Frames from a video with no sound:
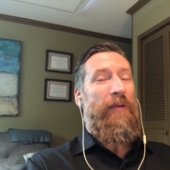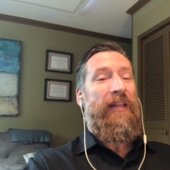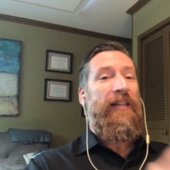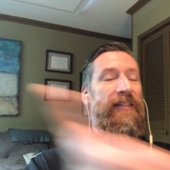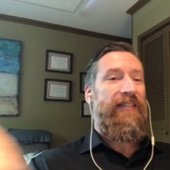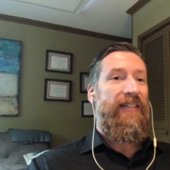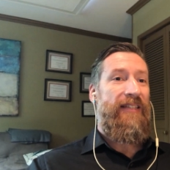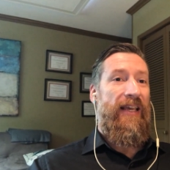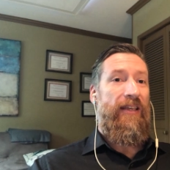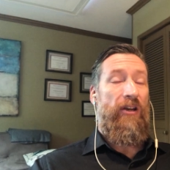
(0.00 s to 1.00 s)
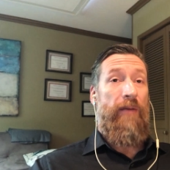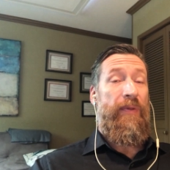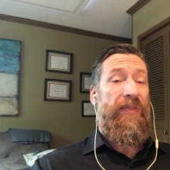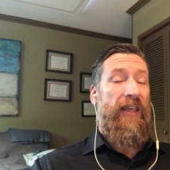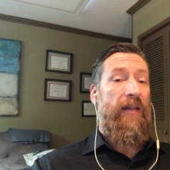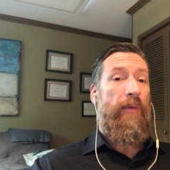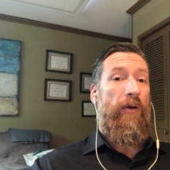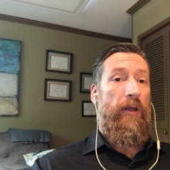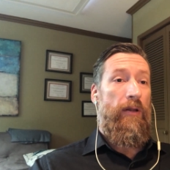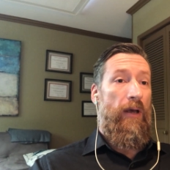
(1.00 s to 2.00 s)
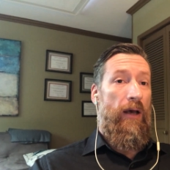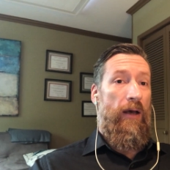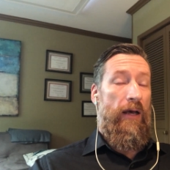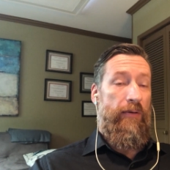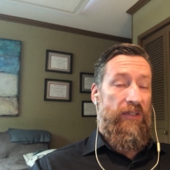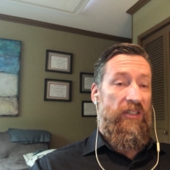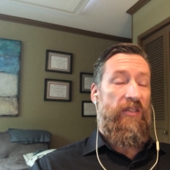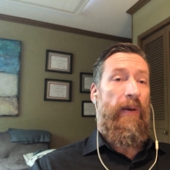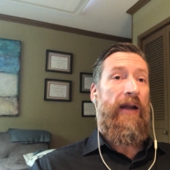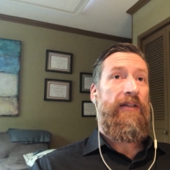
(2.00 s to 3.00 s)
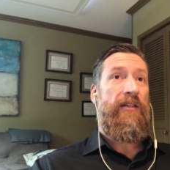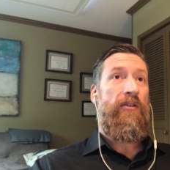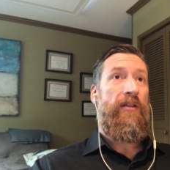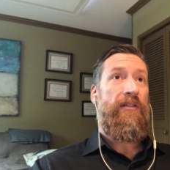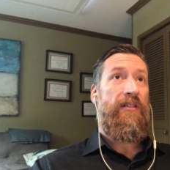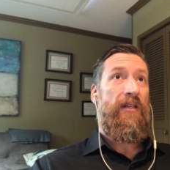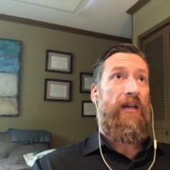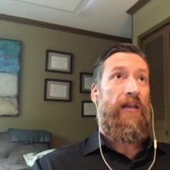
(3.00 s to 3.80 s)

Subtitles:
Needless to say, I've been thinking about it. I was inspired to do this.